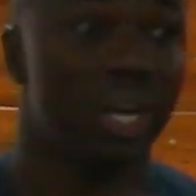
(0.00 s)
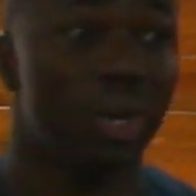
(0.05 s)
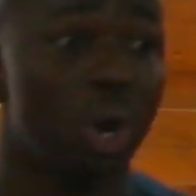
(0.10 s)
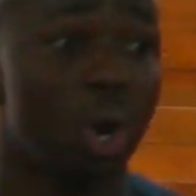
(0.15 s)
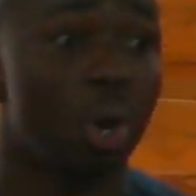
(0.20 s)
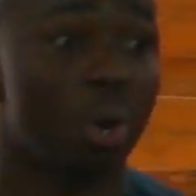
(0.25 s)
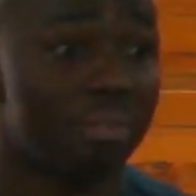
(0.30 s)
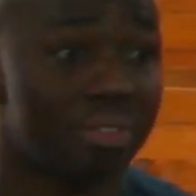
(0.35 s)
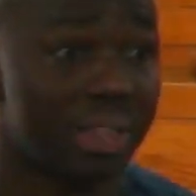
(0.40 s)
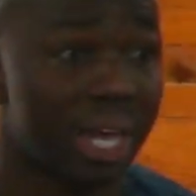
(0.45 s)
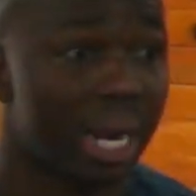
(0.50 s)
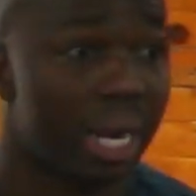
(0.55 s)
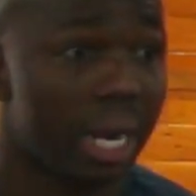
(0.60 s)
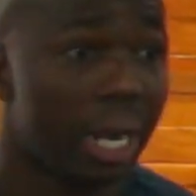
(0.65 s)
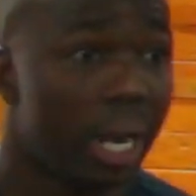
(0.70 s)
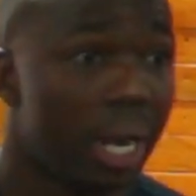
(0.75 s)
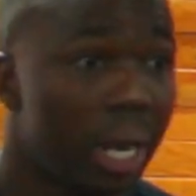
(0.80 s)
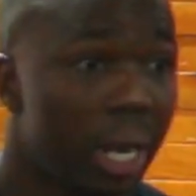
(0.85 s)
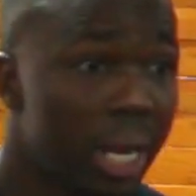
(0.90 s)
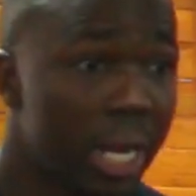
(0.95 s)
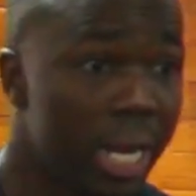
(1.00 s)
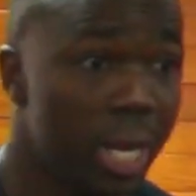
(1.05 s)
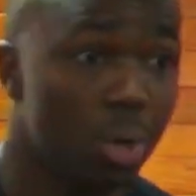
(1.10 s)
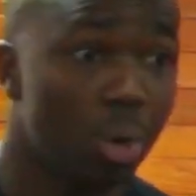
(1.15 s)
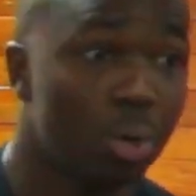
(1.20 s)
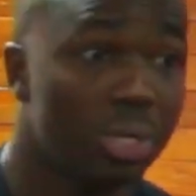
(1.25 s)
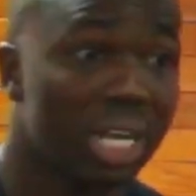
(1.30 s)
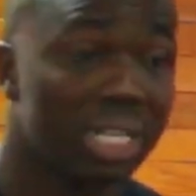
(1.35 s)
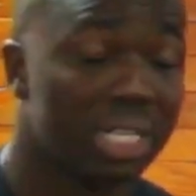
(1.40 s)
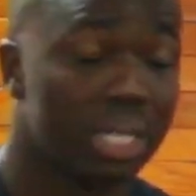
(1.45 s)
of that. He knows
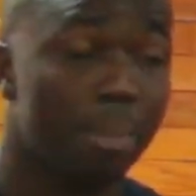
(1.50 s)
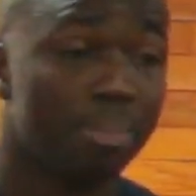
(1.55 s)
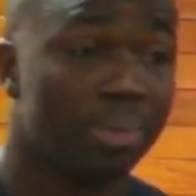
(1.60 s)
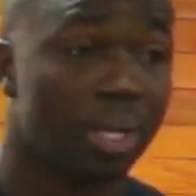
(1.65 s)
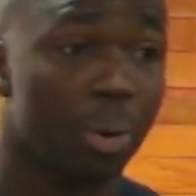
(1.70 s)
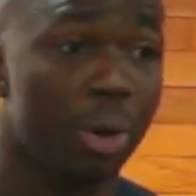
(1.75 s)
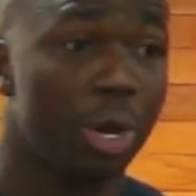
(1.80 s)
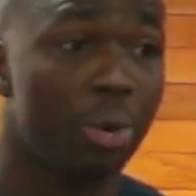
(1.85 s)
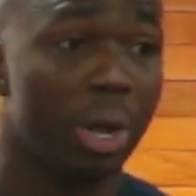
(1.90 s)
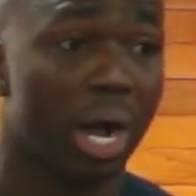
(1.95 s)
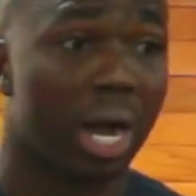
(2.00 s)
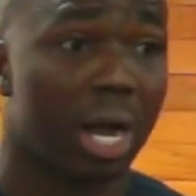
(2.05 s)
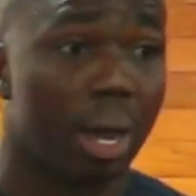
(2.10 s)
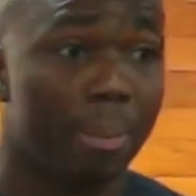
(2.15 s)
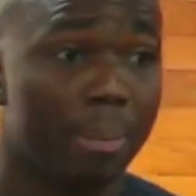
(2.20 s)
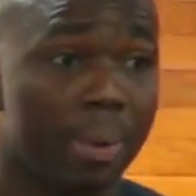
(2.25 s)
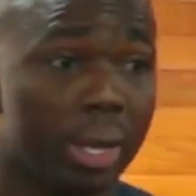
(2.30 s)
that sometimes when you are coming,